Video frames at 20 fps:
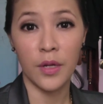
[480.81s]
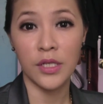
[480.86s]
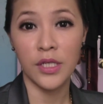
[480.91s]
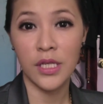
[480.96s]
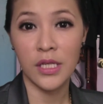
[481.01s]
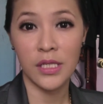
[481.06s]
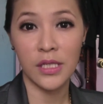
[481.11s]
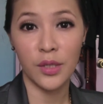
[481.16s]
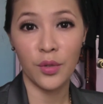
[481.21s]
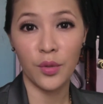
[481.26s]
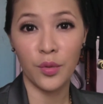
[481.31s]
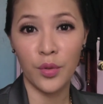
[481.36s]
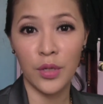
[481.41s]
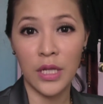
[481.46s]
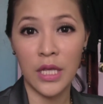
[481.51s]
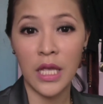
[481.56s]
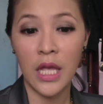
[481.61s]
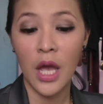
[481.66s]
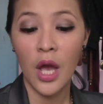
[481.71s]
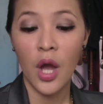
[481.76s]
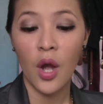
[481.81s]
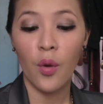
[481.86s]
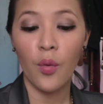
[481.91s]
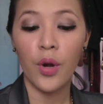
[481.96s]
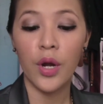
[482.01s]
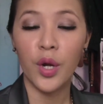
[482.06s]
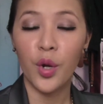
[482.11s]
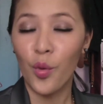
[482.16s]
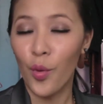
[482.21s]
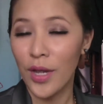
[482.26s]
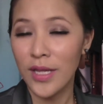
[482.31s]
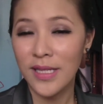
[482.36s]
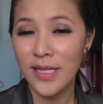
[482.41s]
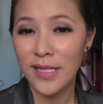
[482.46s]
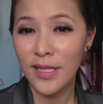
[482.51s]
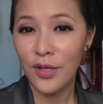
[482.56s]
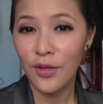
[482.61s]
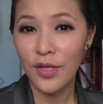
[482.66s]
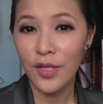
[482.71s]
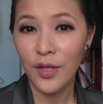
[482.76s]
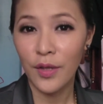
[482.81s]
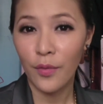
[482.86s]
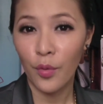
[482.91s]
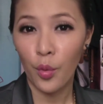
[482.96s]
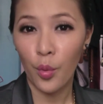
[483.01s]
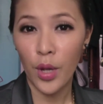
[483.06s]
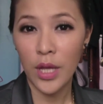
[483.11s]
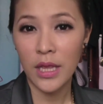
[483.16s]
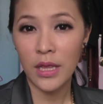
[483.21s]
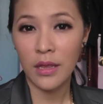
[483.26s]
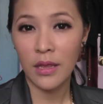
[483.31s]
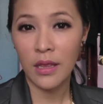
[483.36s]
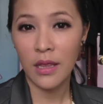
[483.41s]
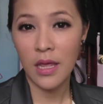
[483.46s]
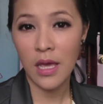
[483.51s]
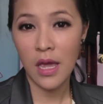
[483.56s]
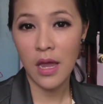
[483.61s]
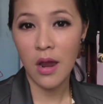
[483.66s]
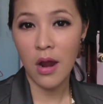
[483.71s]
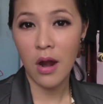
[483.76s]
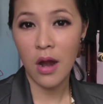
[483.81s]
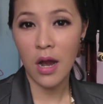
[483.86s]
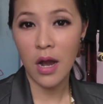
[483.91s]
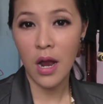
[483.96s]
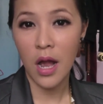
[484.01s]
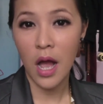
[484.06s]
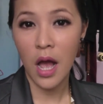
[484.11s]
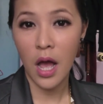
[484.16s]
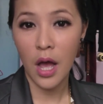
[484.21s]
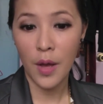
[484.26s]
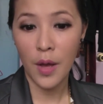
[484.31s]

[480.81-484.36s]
brushes don't really work quite as good when they are